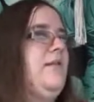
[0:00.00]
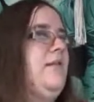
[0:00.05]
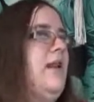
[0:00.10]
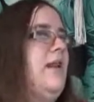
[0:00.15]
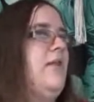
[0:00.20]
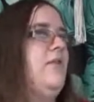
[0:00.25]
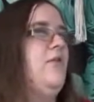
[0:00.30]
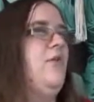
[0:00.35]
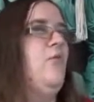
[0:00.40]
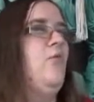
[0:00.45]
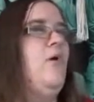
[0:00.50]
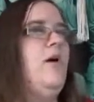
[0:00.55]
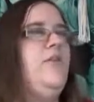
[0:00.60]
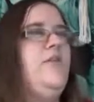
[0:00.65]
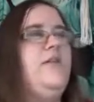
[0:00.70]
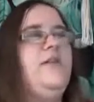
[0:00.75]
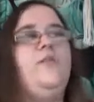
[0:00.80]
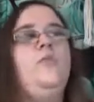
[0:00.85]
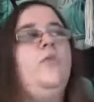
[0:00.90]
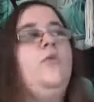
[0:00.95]
I don't know why
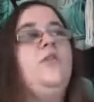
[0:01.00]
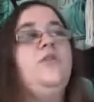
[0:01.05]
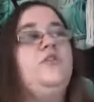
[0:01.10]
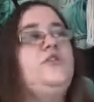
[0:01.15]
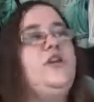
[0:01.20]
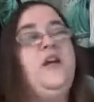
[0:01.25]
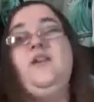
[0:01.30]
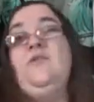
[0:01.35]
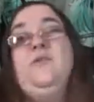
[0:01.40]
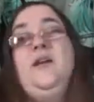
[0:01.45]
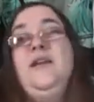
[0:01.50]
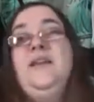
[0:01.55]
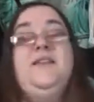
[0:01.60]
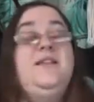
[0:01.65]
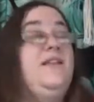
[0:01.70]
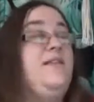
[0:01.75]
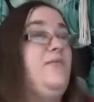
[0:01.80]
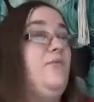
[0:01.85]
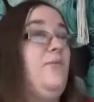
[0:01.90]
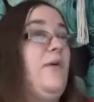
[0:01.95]
this world generated
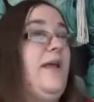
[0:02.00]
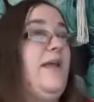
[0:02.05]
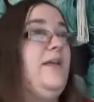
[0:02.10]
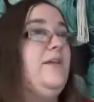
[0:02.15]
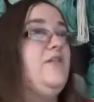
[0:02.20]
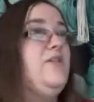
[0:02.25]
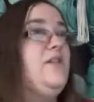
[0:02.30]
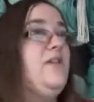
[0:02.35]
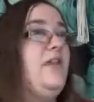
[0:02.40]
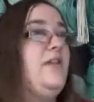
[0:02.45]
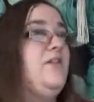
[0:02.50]
this way. It